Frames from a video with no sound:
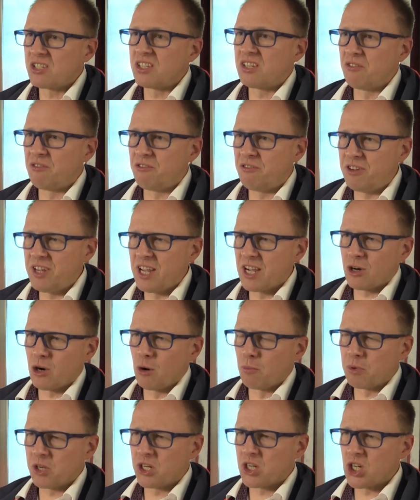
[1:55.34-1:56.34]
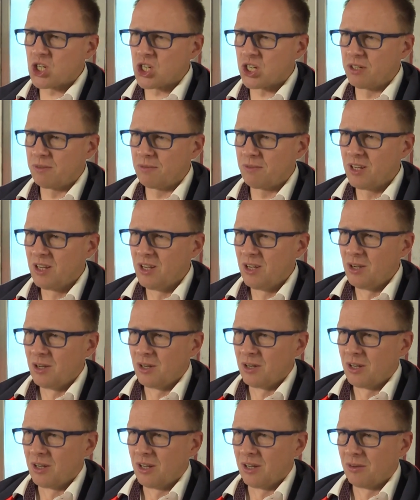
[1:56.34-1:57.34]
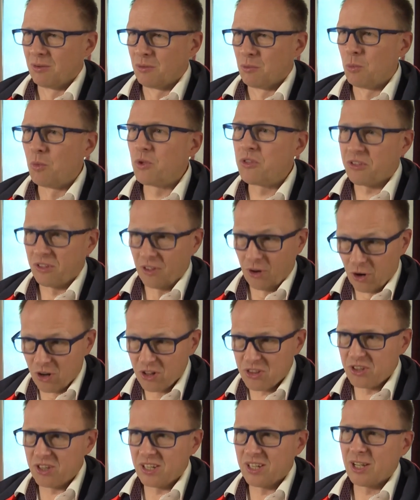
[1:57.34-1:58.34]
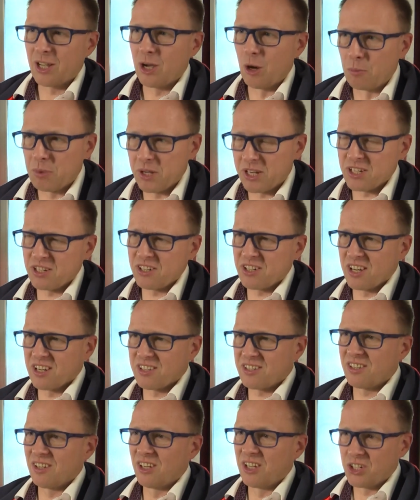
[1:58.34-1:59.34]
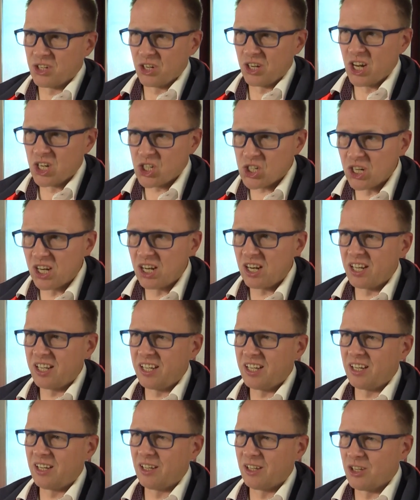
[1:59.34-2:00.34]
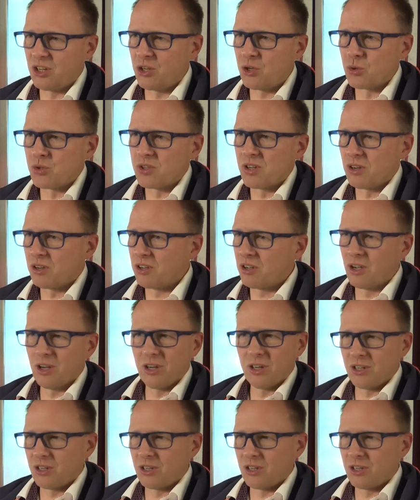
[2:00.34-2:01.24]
severe competition, with all the competitors internationally using